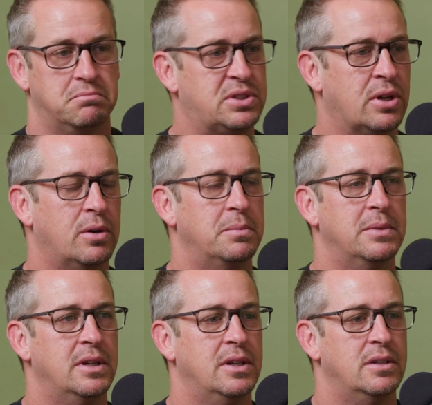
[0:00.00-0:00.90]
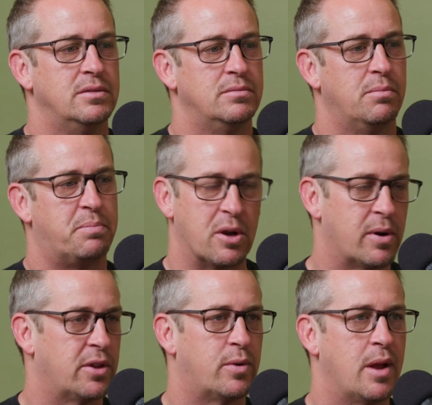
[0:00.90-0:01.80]
So be
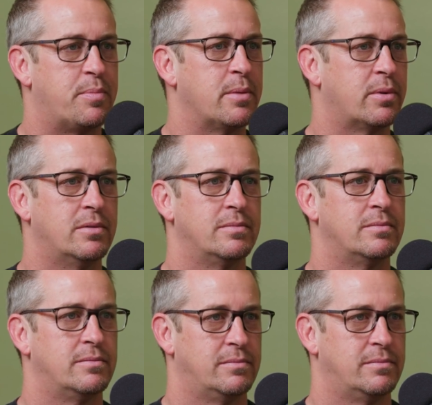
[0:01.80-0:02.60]
around the right people.